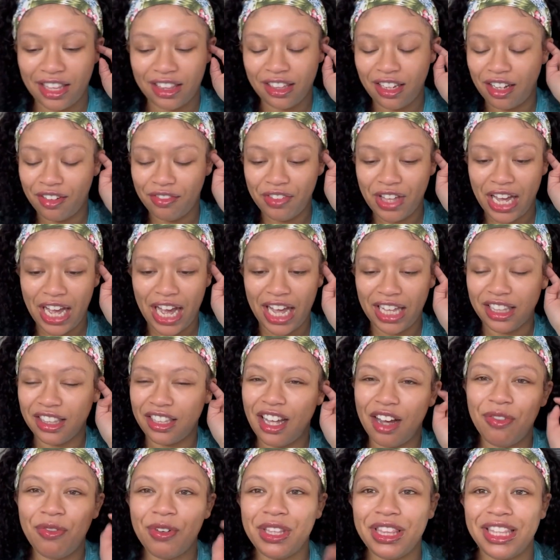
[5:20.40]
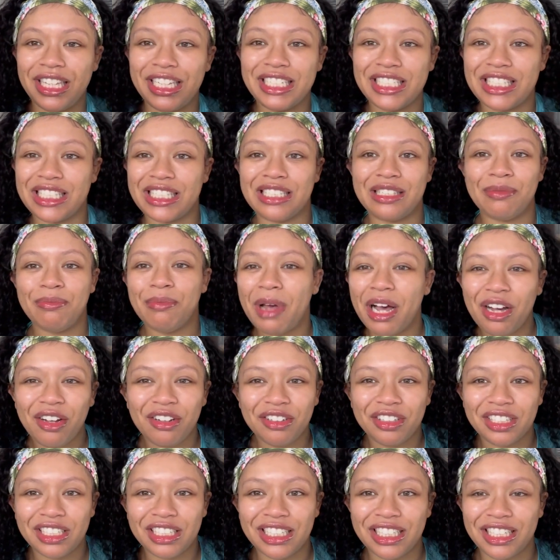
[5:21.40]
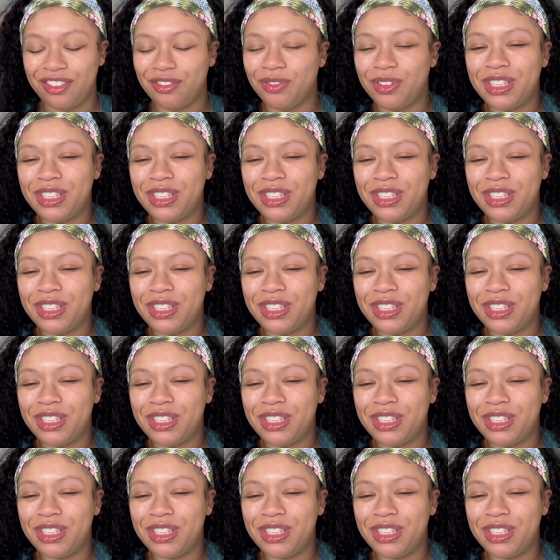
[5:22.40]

love that. I love when things smell good.